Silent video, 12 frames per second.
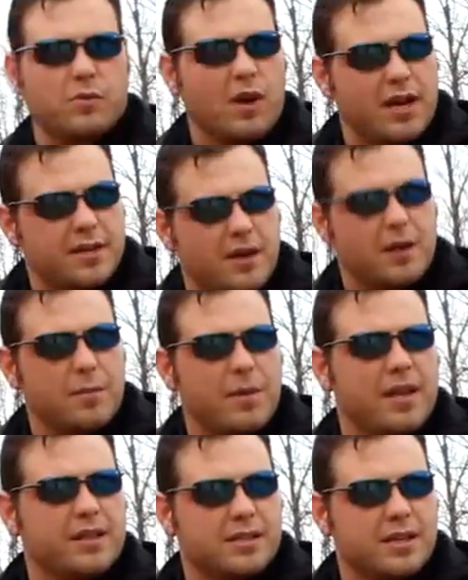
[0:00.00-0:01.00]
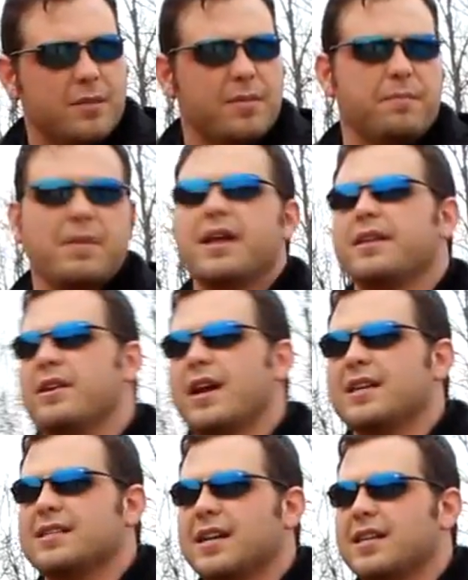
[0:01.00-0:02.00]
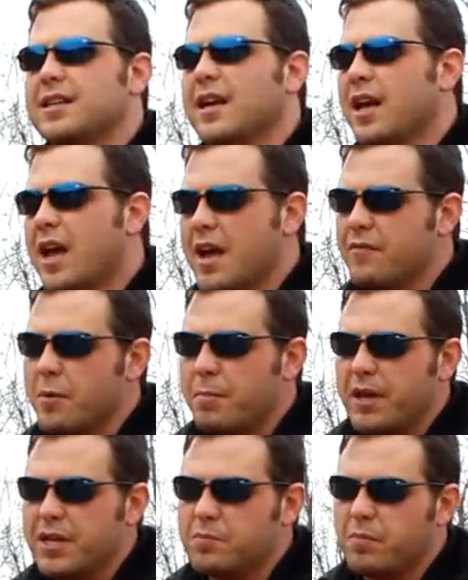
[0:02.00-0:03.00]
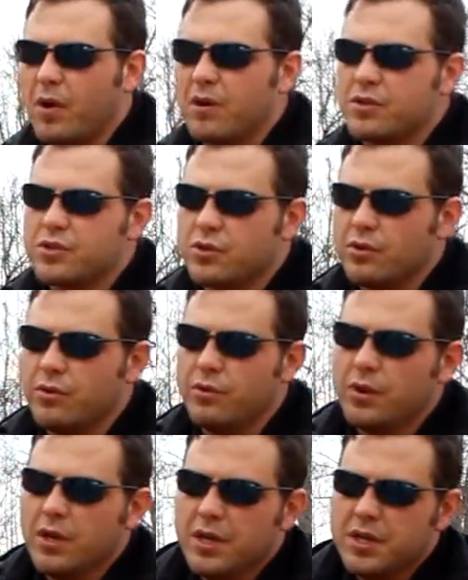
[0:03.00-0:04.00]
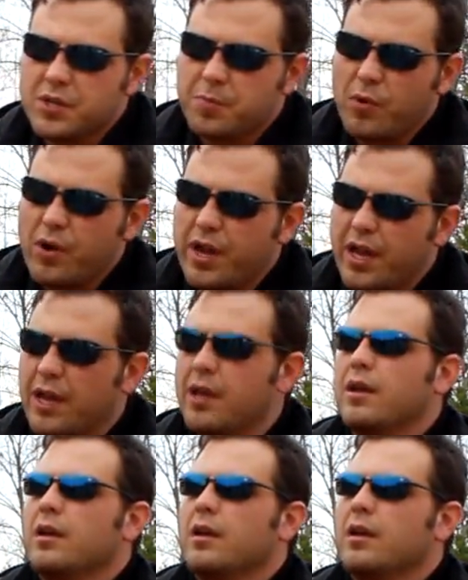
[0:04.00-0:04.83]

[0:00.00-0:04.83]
When I talk about this gun being made in the United States, every piece, part, screw, spring,